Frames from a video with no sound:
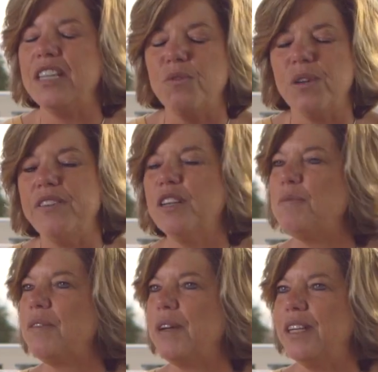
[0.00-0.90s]
They weren't even on
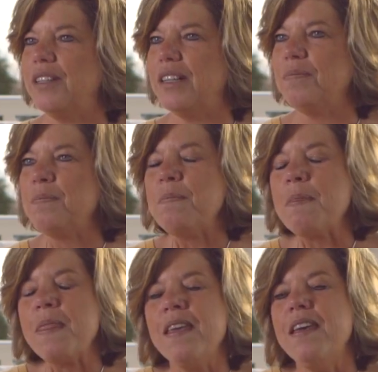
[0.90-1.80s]
my radar.
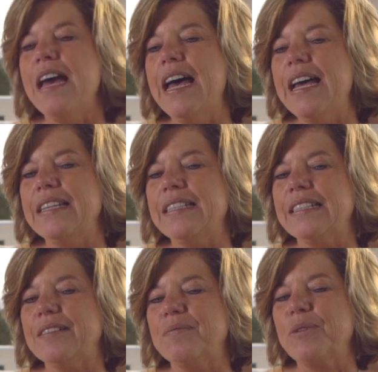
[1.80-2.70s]
And
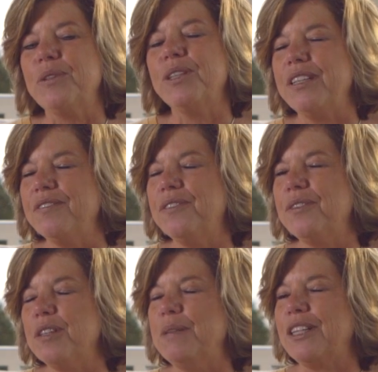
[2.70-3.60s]
um, we were looking
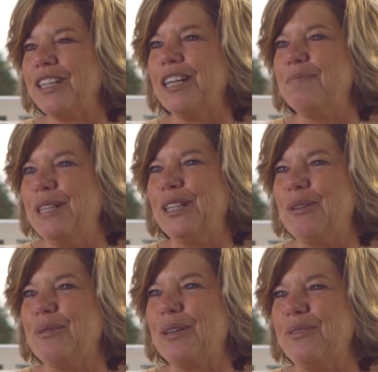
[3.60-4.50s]
for a bigger company to
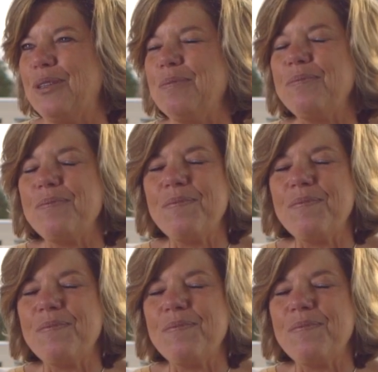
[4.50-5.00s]
go work for.